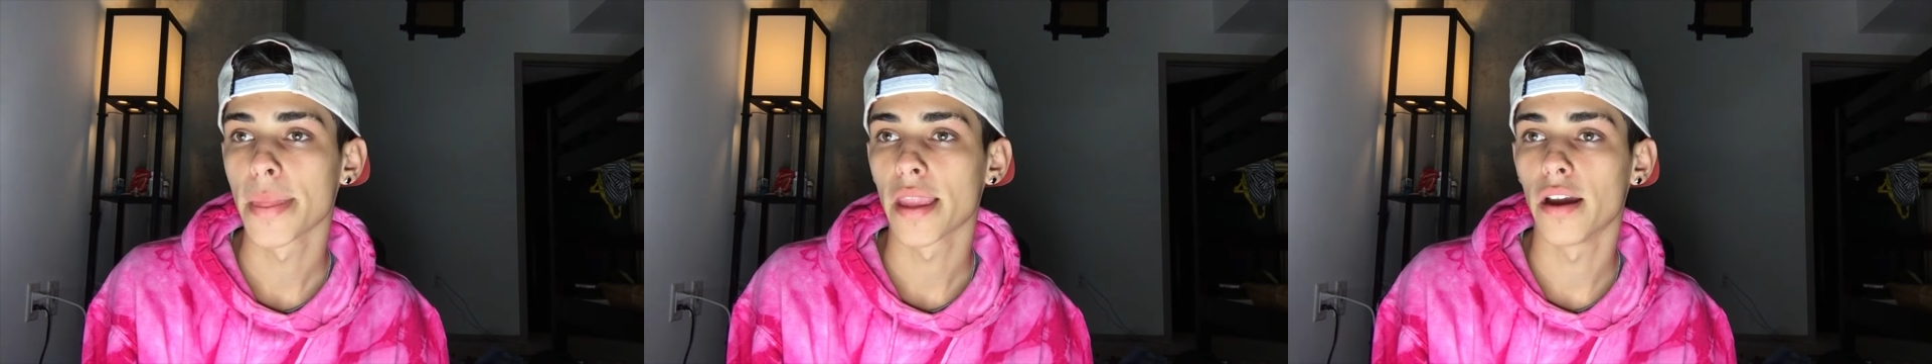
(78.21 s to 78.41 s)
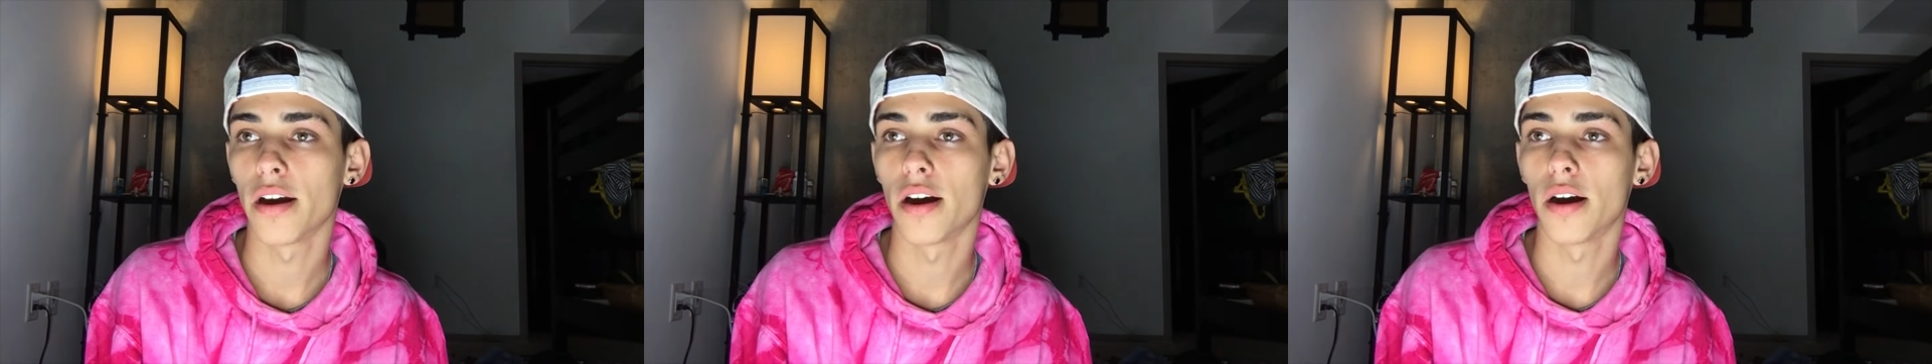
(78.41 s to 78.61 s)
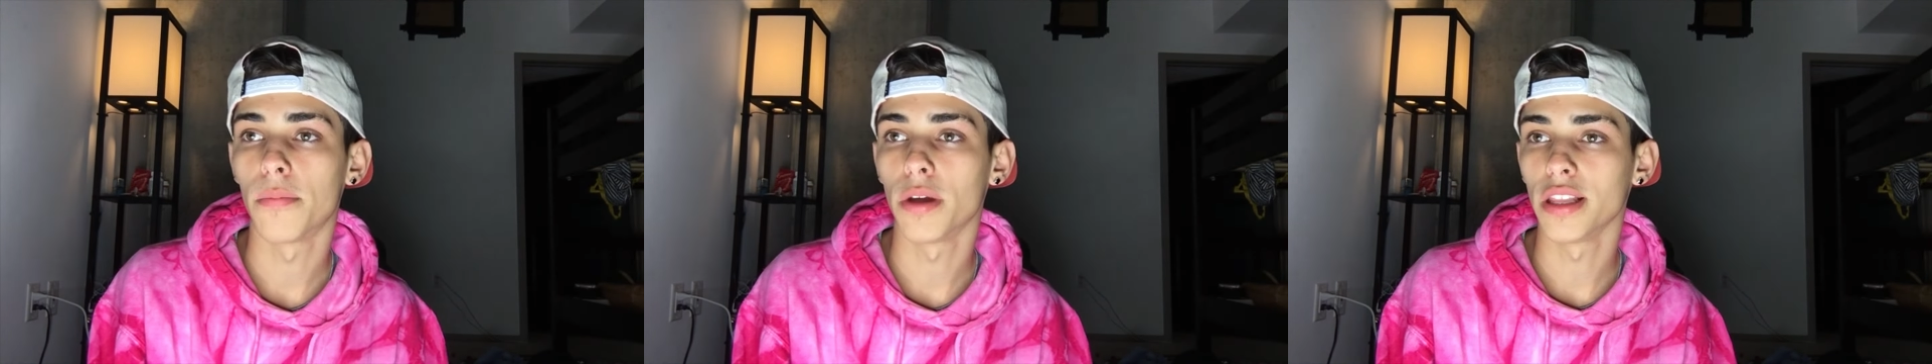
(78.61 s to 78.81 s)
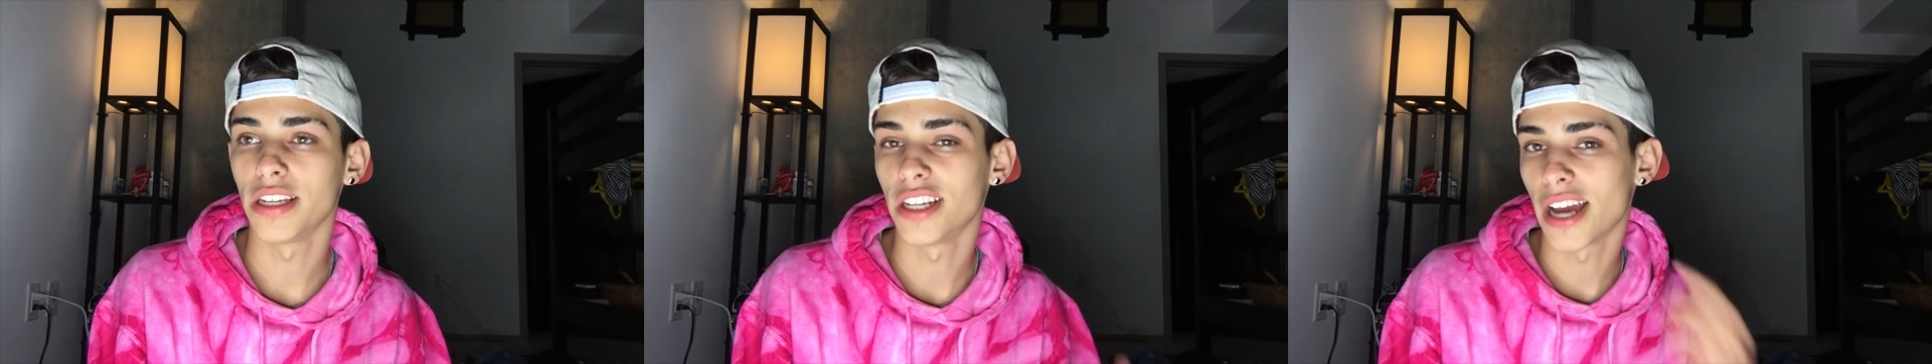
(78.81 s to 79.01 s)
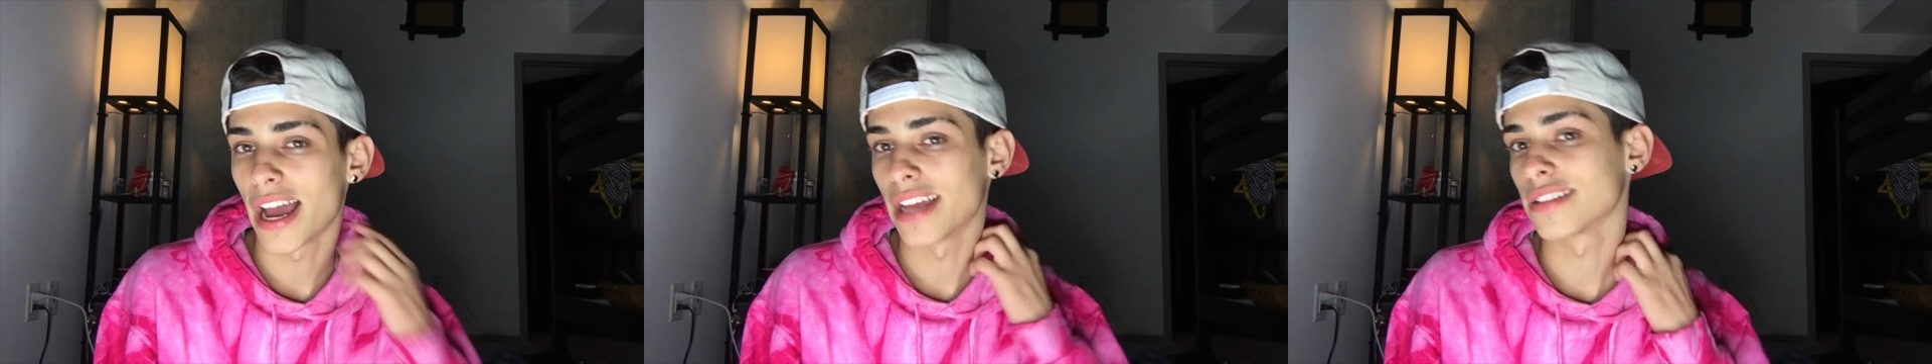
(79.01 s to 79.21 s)

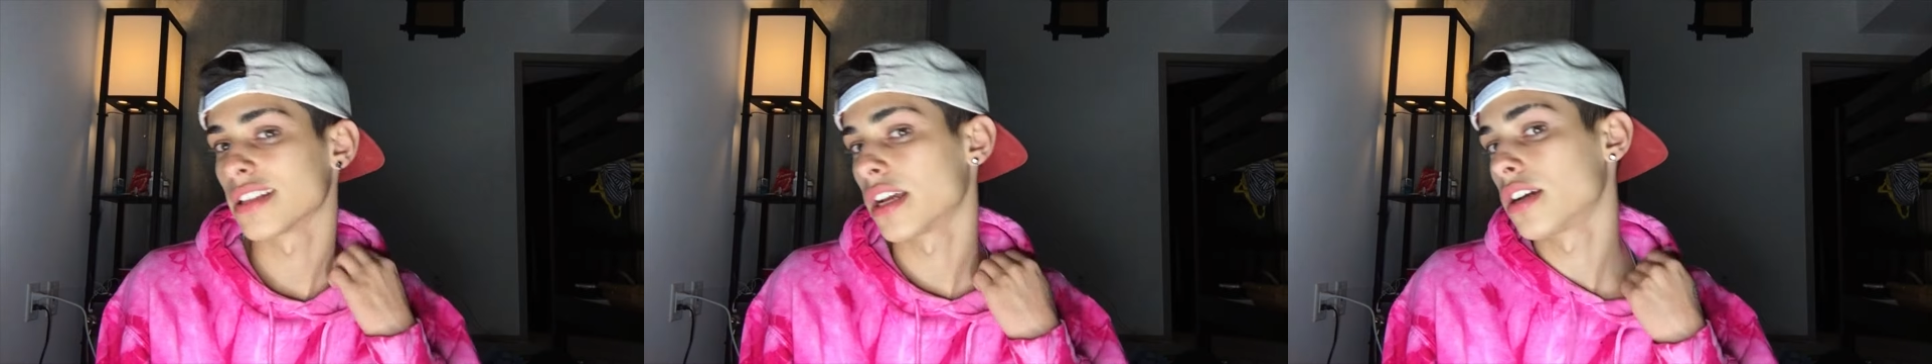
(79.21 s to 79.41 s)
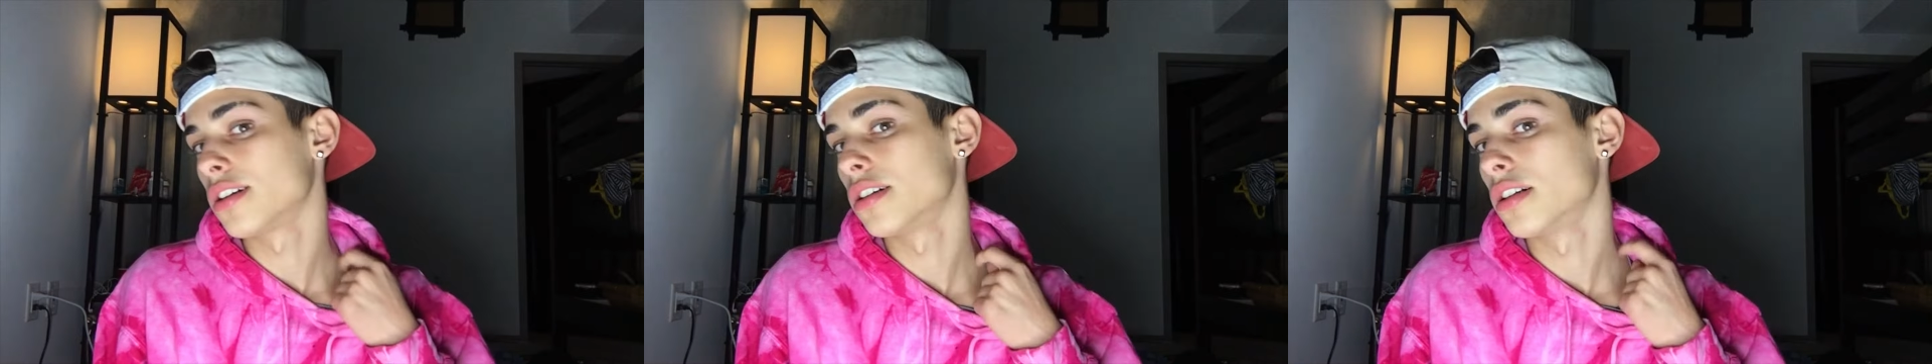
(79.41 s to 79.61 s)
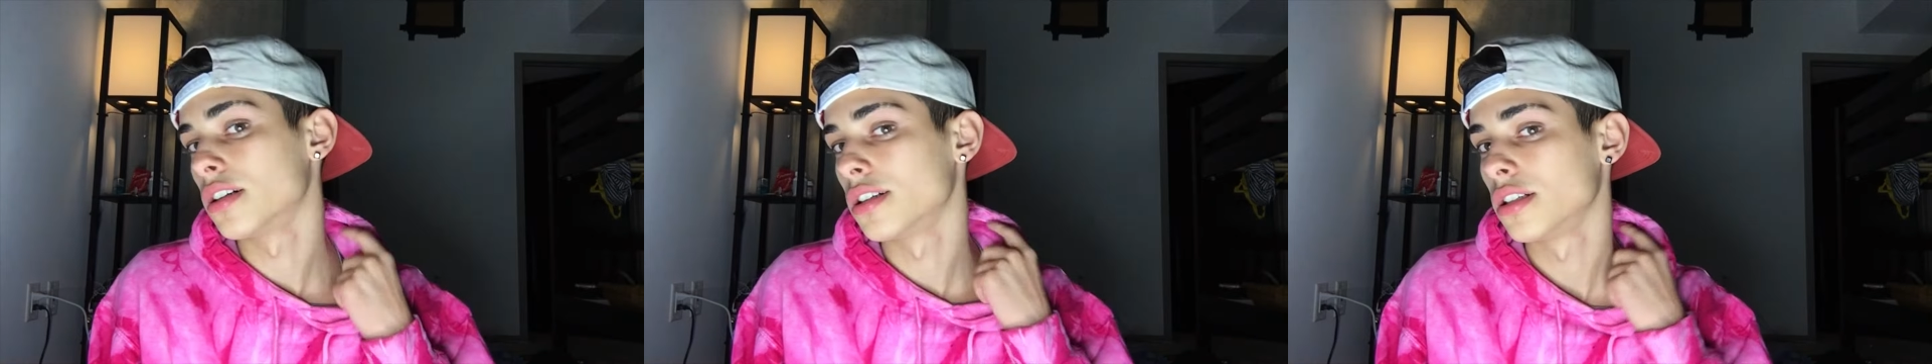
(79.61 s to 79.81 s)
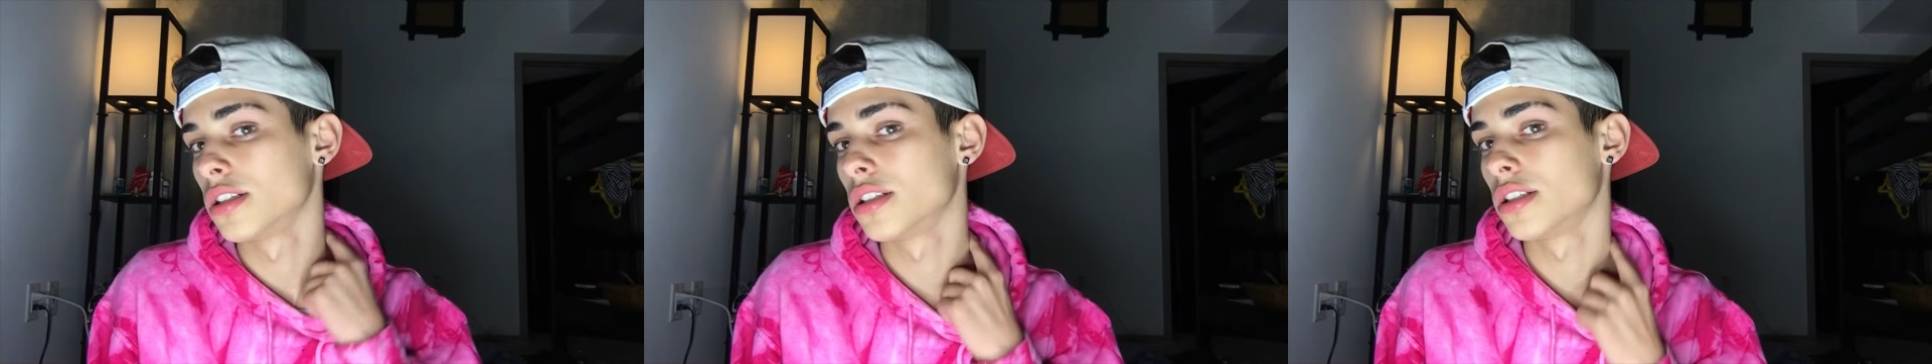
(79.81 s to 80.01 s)
Alina has like a